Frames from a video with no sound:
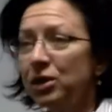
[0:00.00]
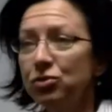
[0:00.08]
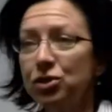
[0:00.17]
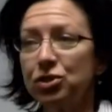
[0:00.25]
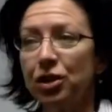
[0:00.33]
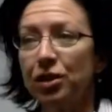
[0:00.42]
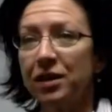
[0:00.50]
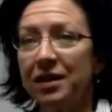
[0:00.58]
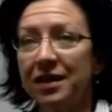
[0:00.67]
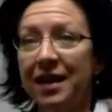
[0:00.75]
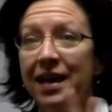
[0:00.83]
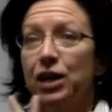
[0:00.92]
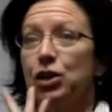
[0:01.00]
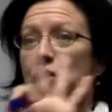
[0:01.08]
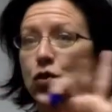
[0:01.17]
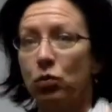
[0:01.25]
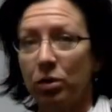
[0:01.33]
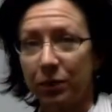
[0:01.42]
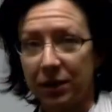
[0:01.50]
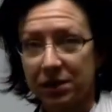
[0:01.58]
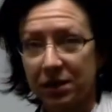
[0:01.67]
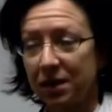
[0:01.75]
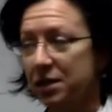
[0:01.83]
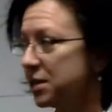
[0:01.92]
you started your
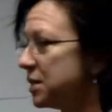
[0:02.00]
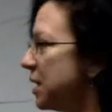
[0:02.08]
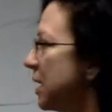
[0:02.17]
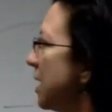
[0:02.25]
business,